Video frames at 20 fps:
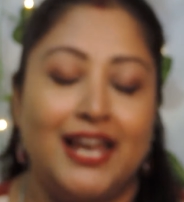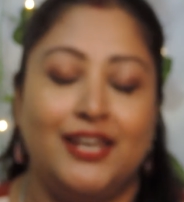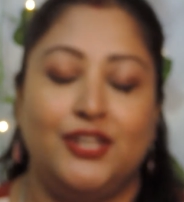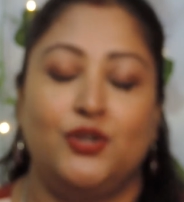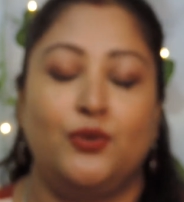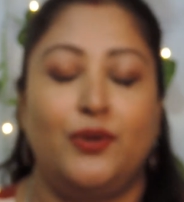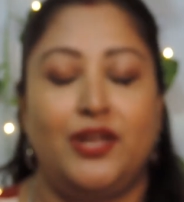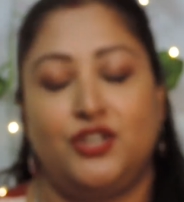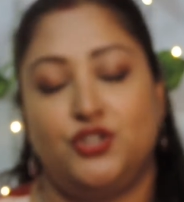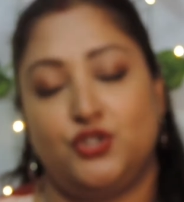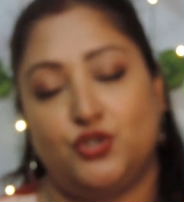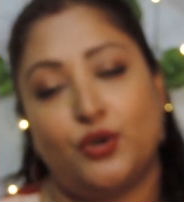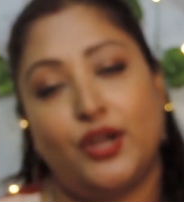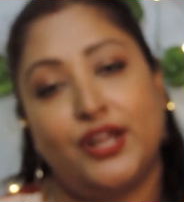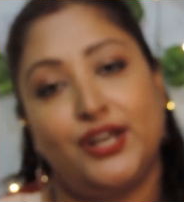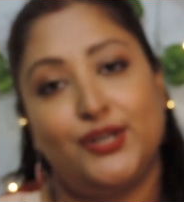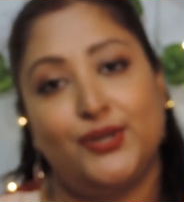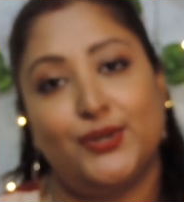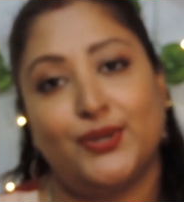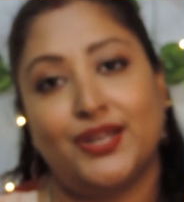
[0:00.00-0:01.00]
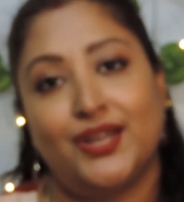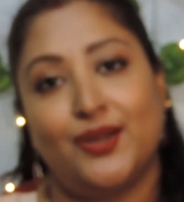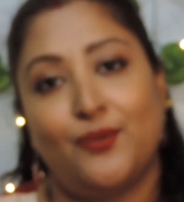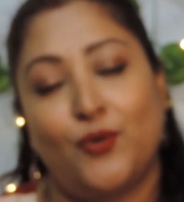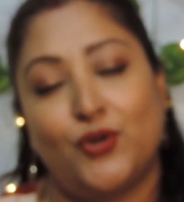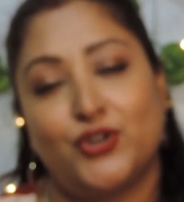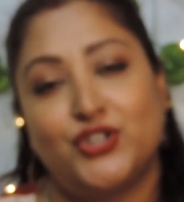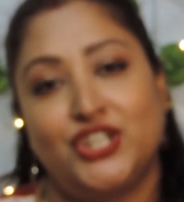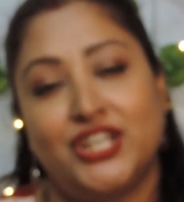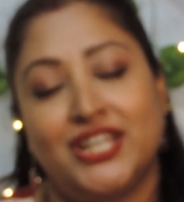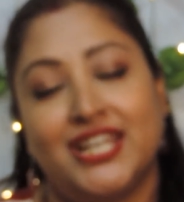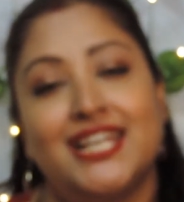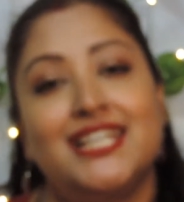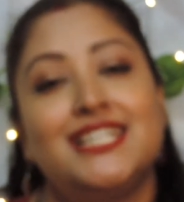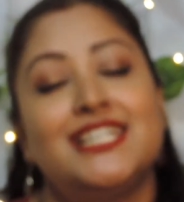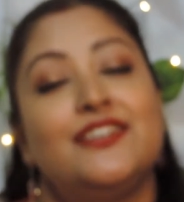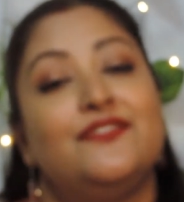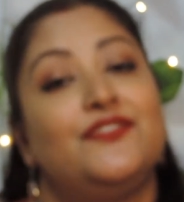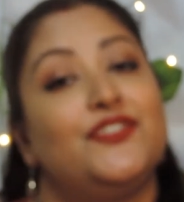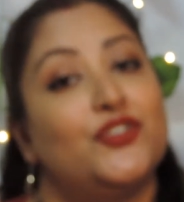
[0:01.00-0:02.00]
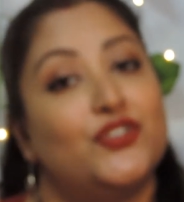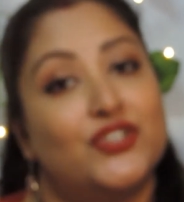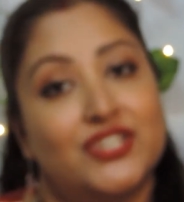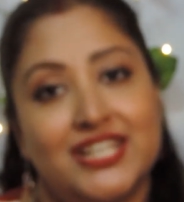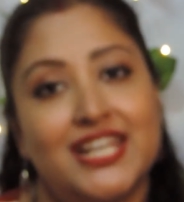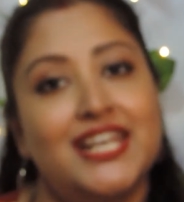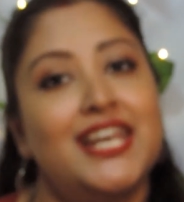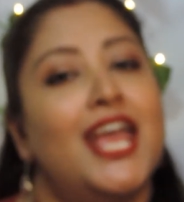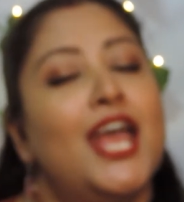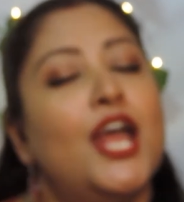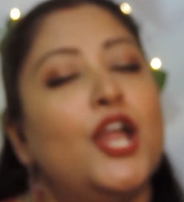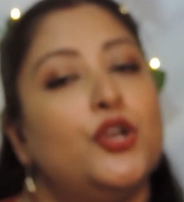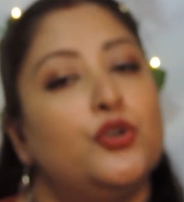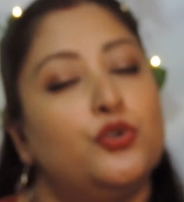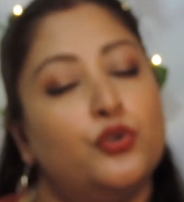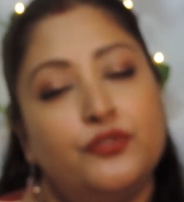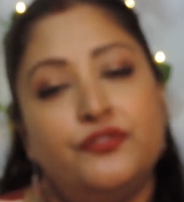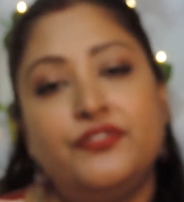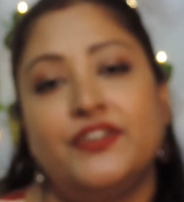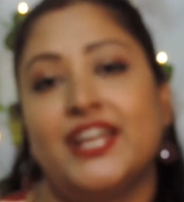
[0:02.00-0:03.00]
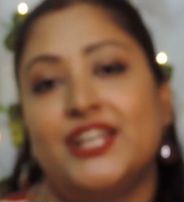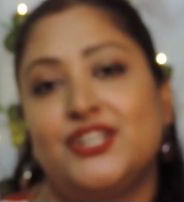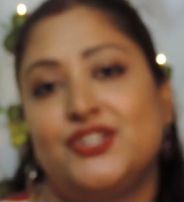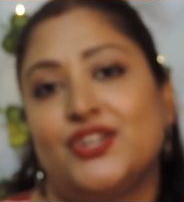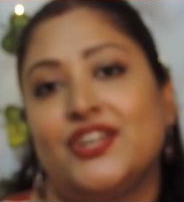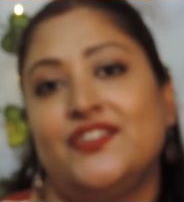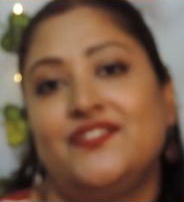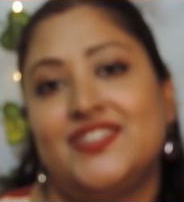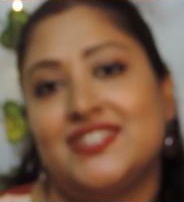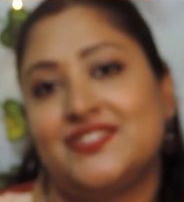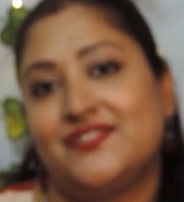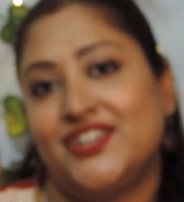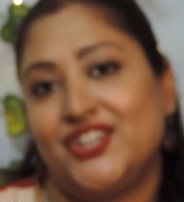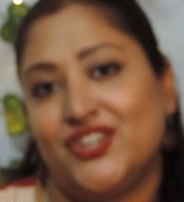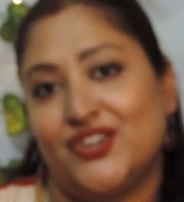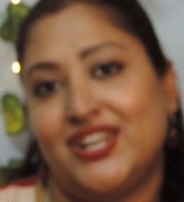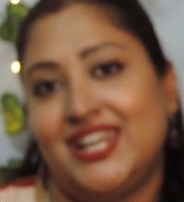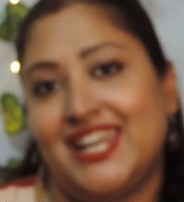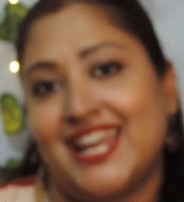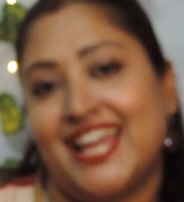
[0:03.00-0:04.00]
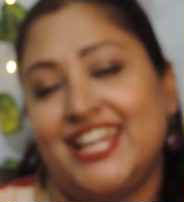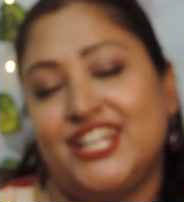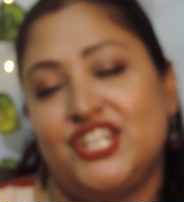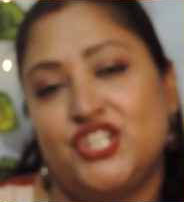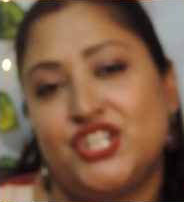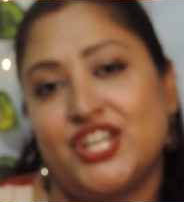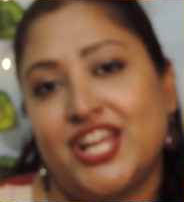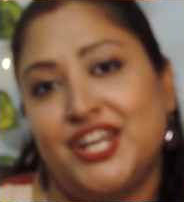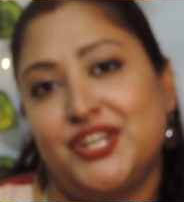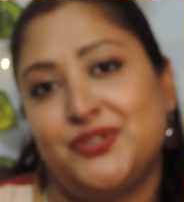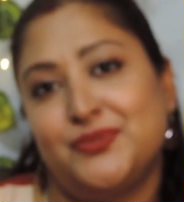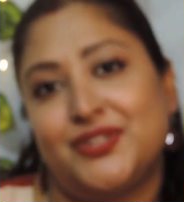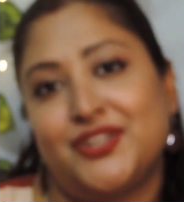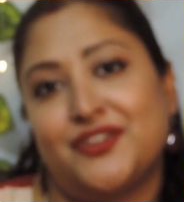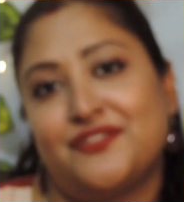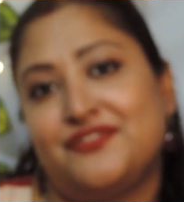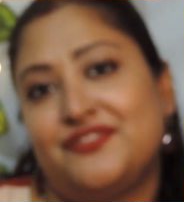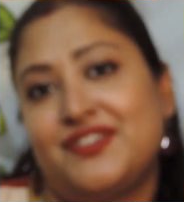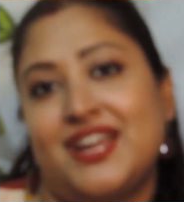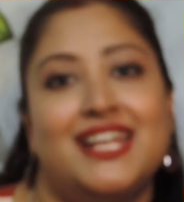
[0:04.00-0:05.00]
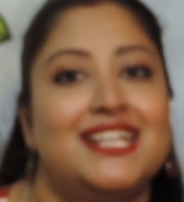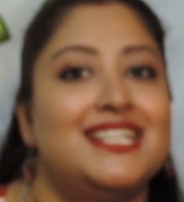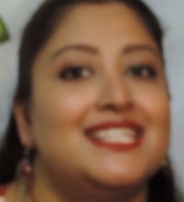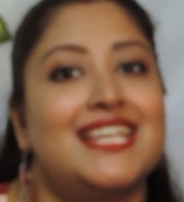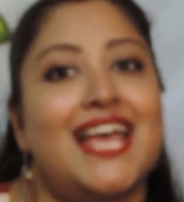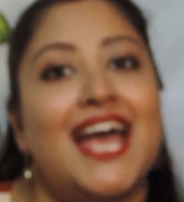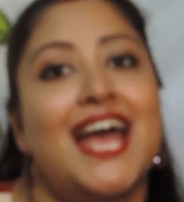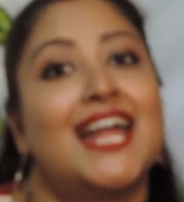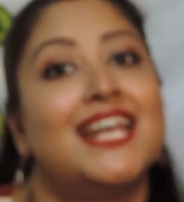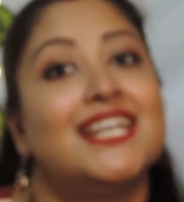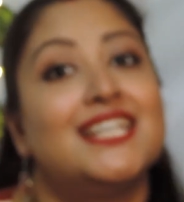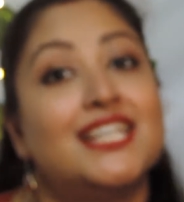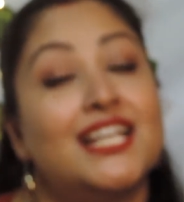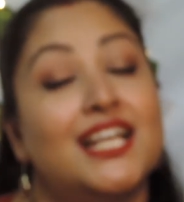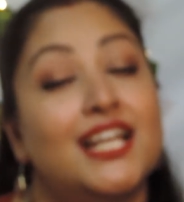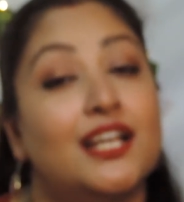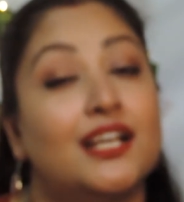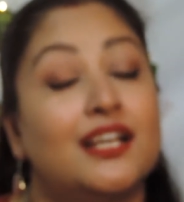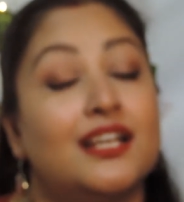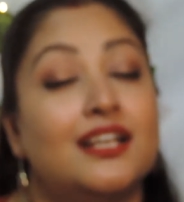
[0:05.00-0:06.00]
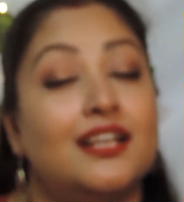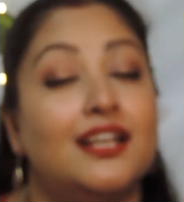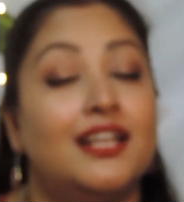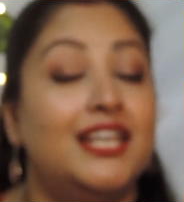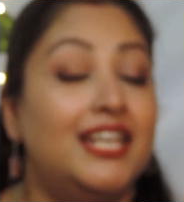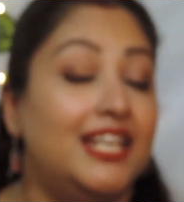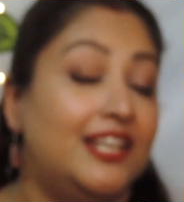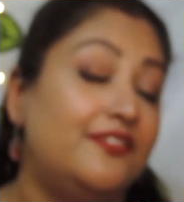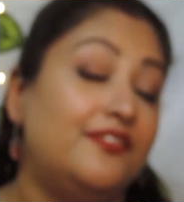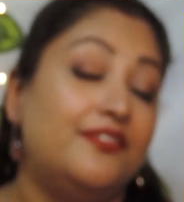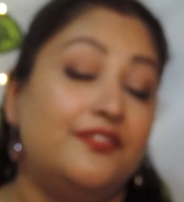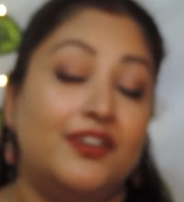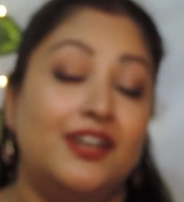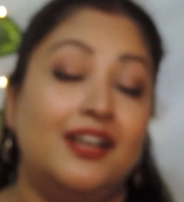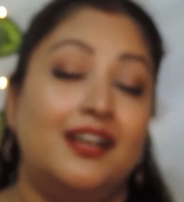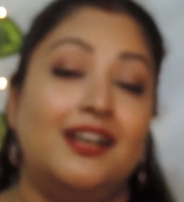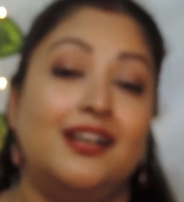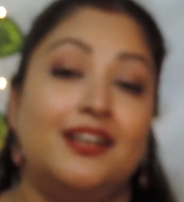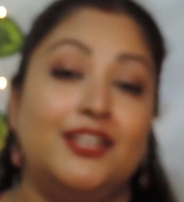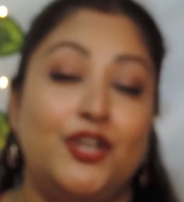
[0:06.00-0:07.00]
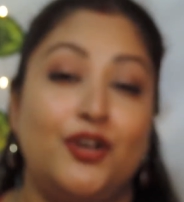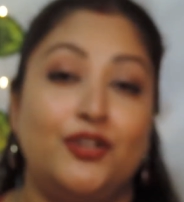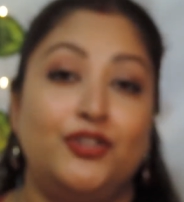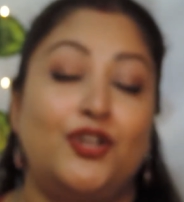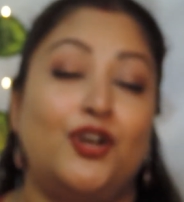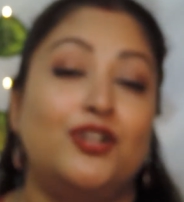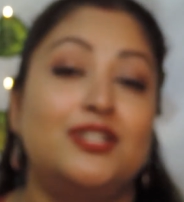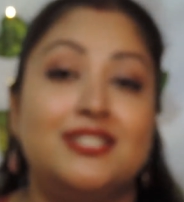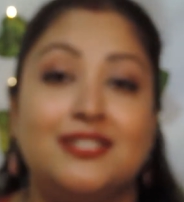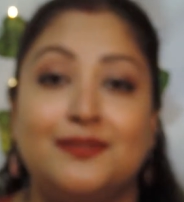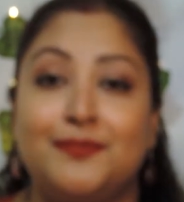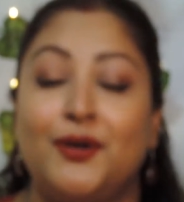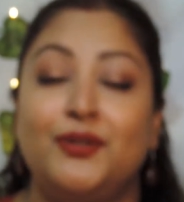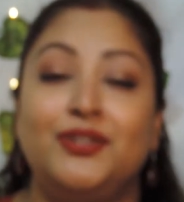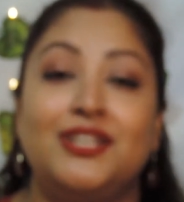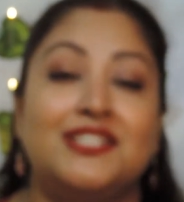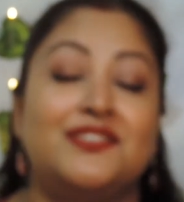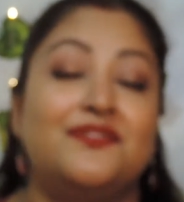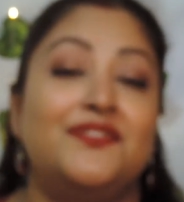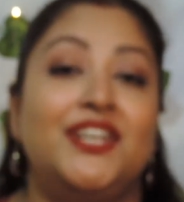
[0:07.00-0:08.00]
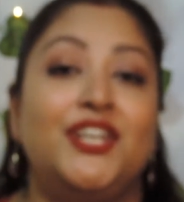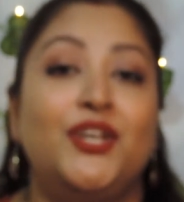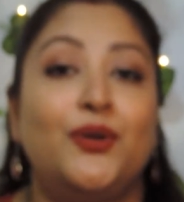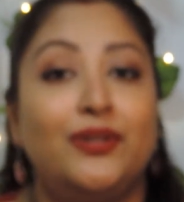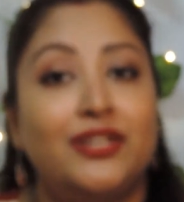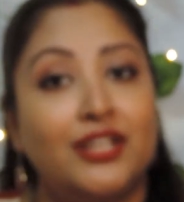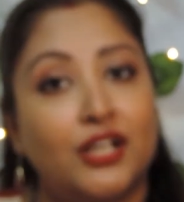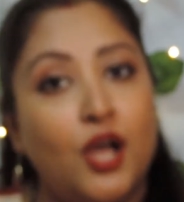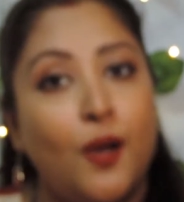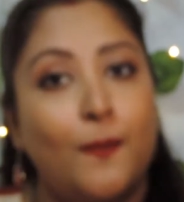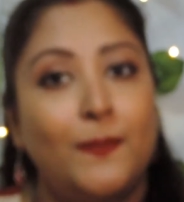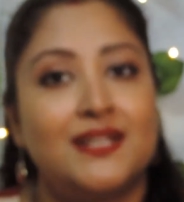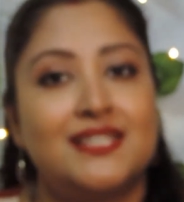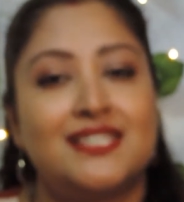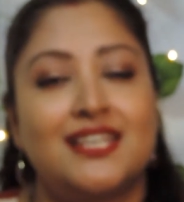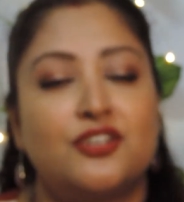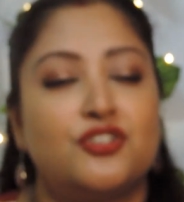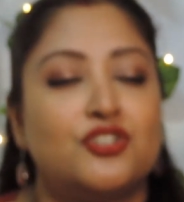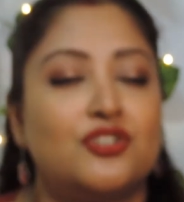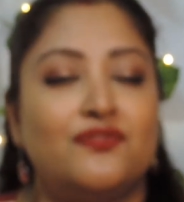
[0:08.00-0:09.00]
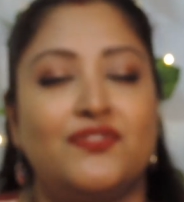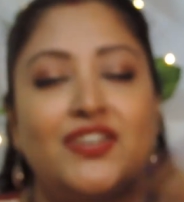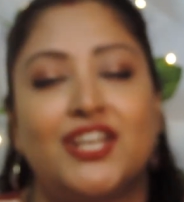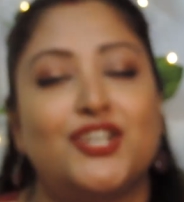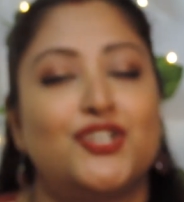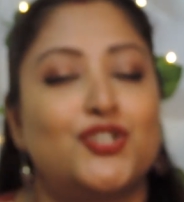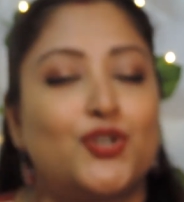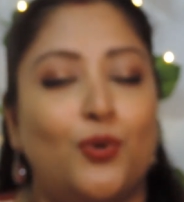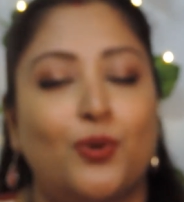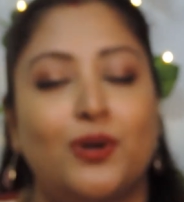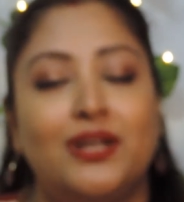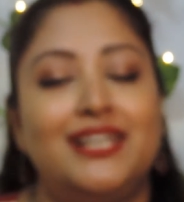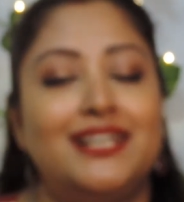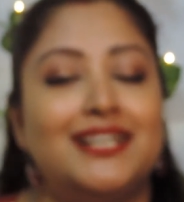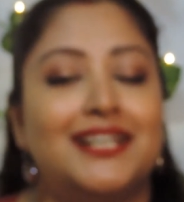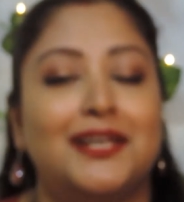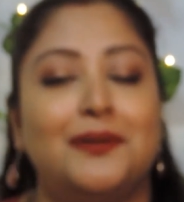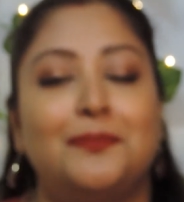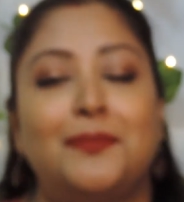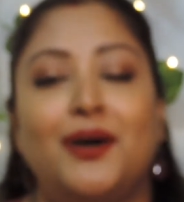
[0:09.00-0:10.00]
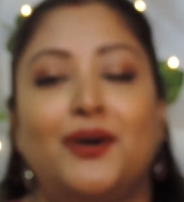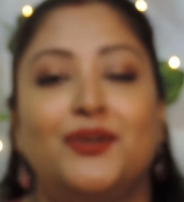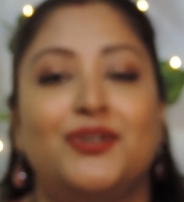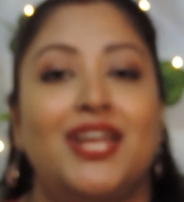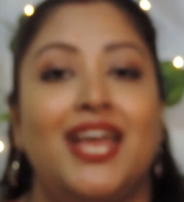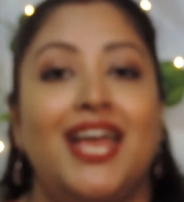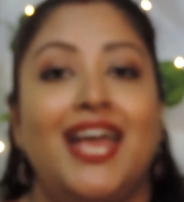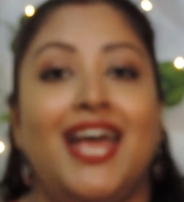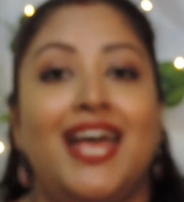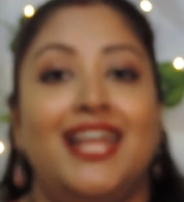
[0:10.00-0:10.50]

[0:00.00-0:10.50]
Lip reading: and you enjoyed watching it. If you did, don't forget to give this video a like, share it with your friends, and leave your thoughts about this video in the comment section. We can talk a little about